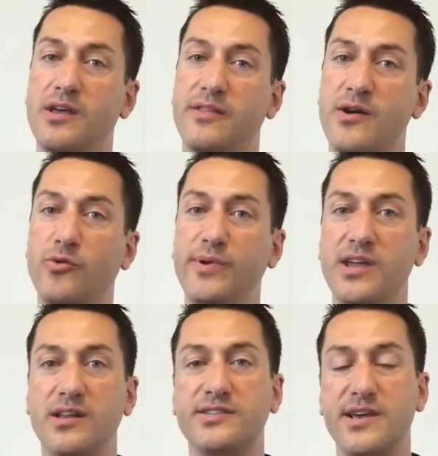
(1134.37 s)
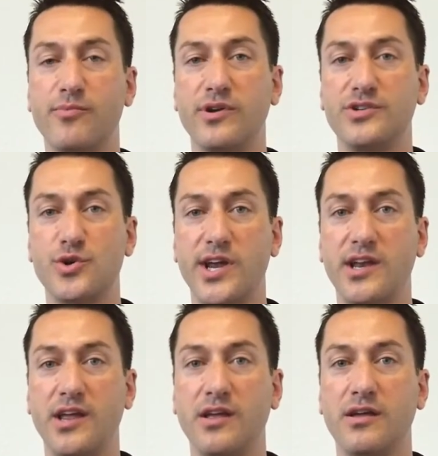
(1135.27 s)
That will be in a separate
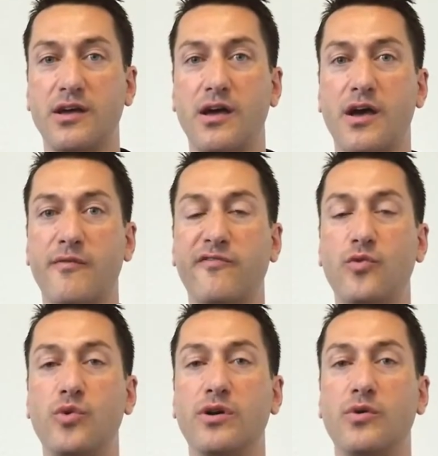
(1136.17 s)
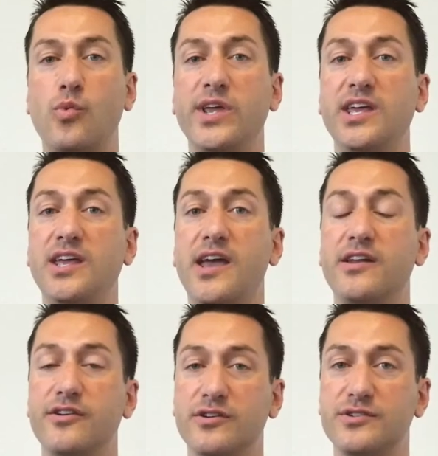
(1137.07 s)
training for Wiki
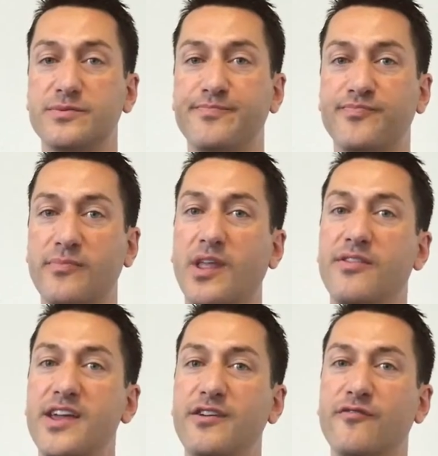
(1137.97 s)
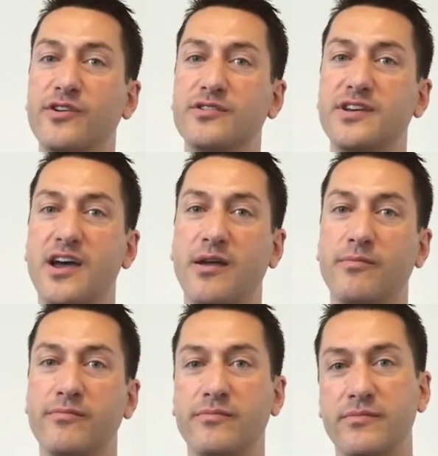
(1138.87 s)
editors. Thank you for your time.
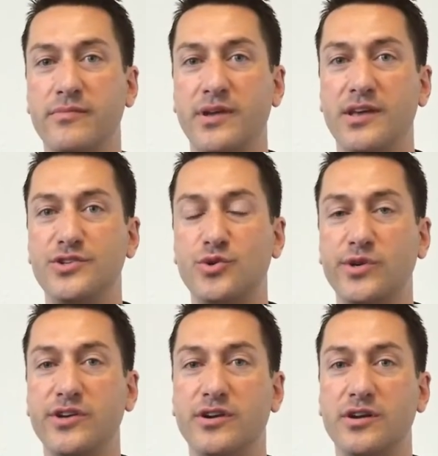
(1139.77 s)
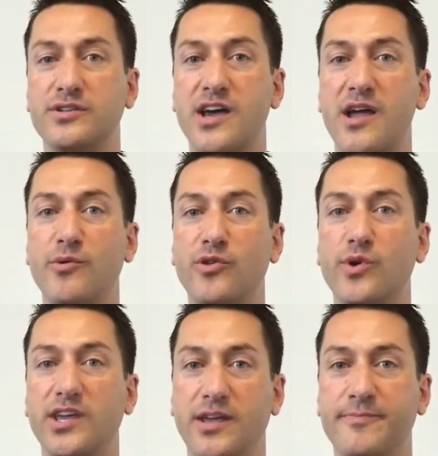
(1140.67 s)
Enjoy your time on the Wiki.